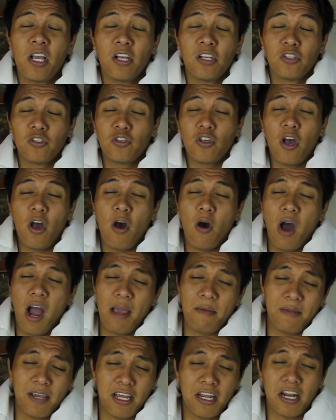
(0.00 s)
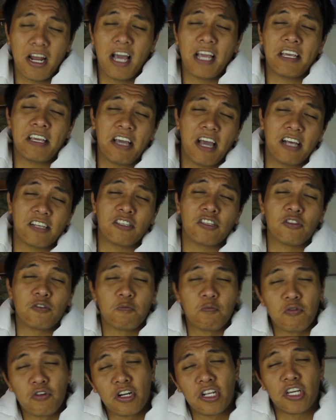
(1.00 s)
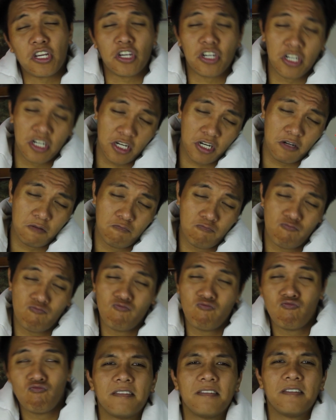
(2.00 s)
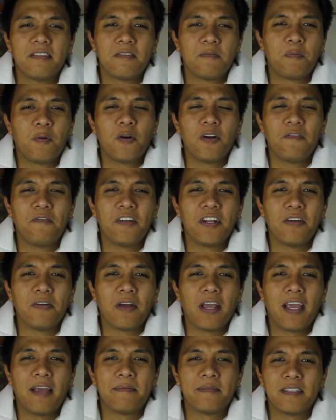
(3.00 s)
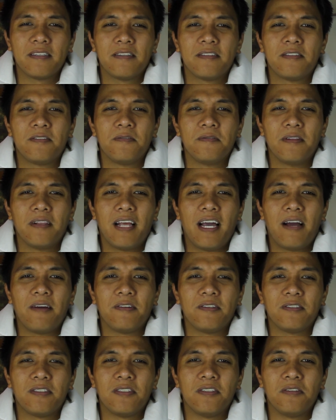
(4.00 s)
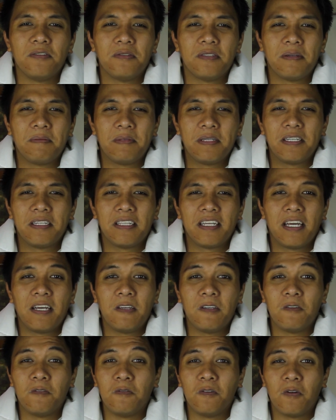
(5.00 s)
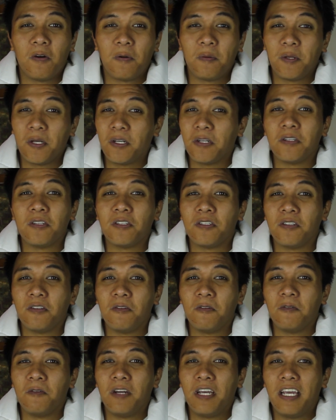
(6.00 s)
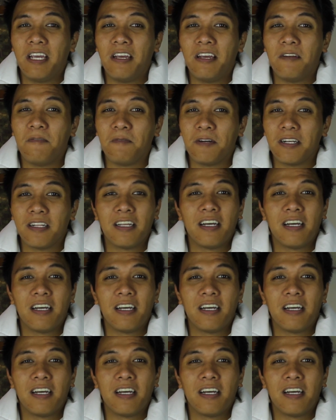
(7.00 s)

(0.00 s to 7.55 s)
So, I mean, I guess it's pretty good. The point of video games is to allow you to do something that you normally couldn't do in real